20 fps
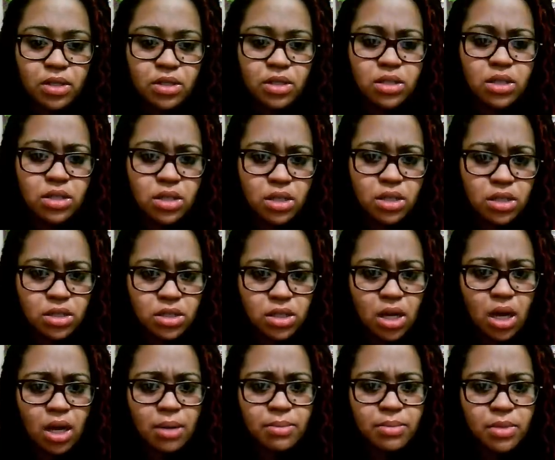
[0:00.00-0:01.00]
she does a good
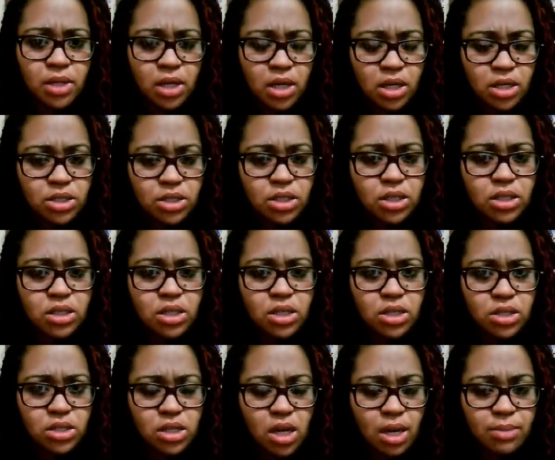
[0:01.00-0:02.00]
job. She does a
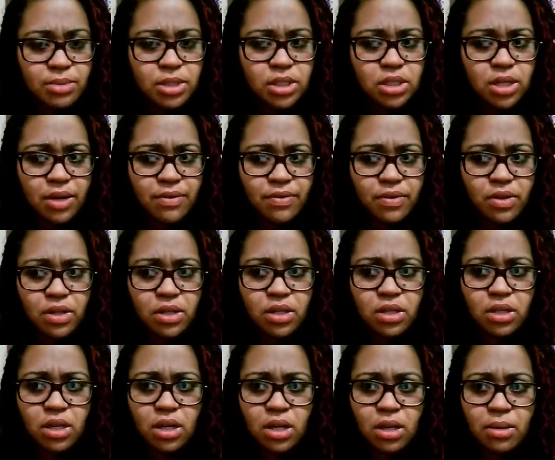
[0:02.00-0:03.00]
good job. She
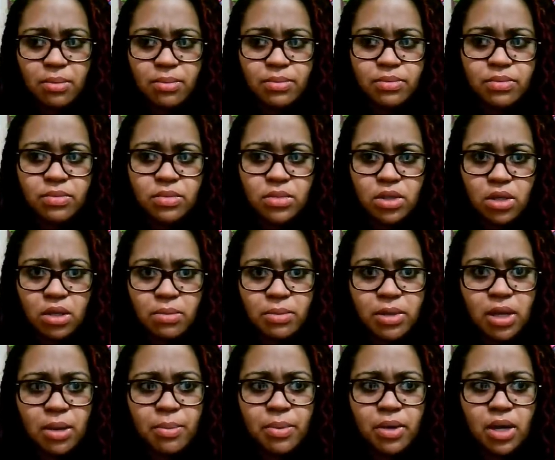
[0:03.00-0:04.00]
definitely um, hooked
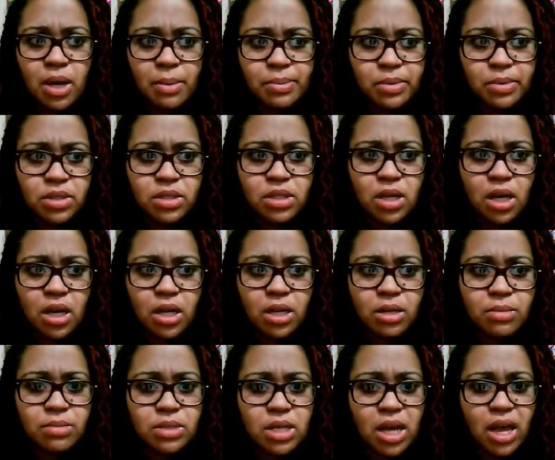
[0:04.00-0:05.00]
me up a couple of
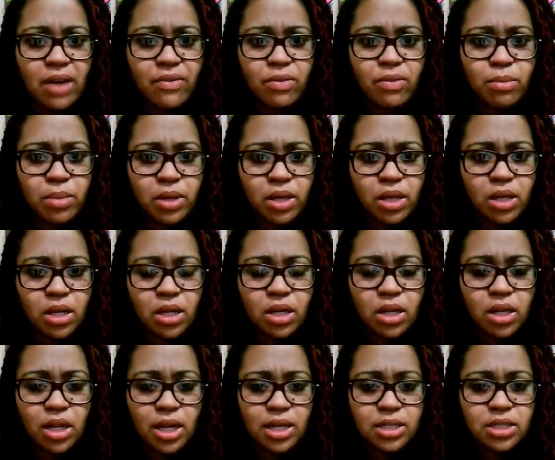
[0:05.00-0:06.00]
times. I haven't been
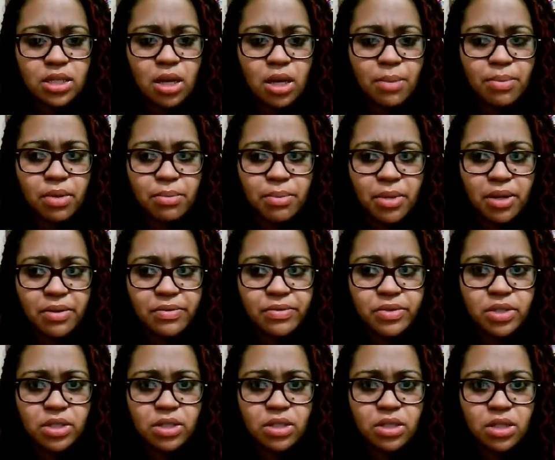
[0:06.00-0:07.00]
in the last couple of
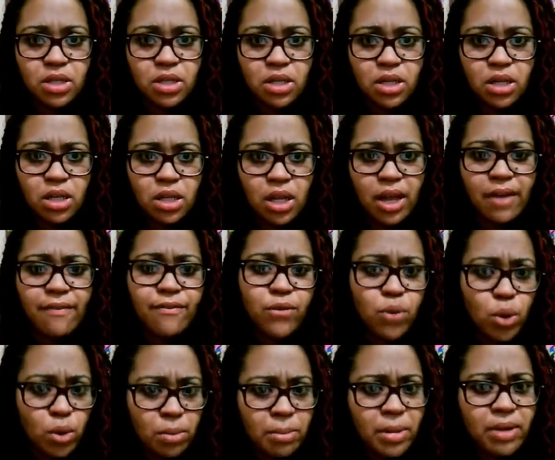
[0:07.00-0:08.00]
months, like
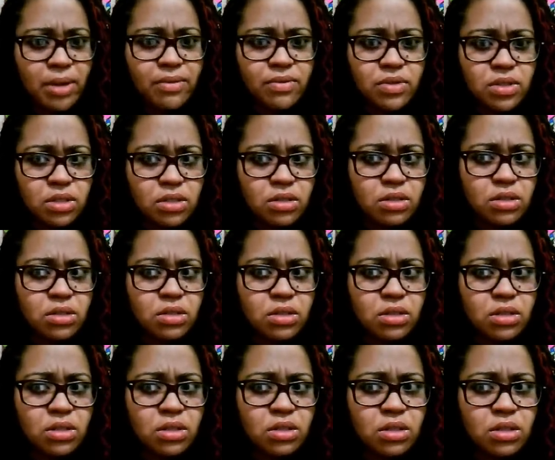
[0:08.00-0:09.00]
four months.
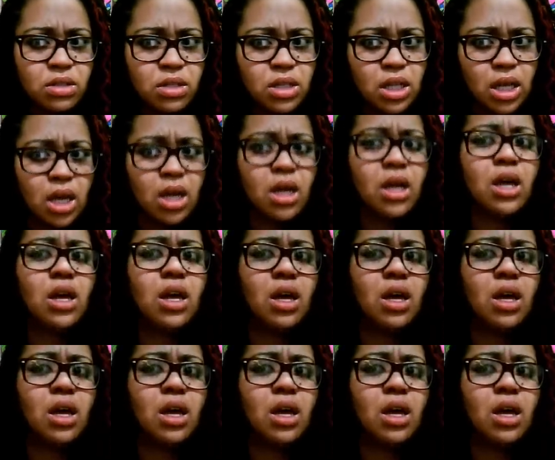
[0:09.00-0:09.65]
Yeah,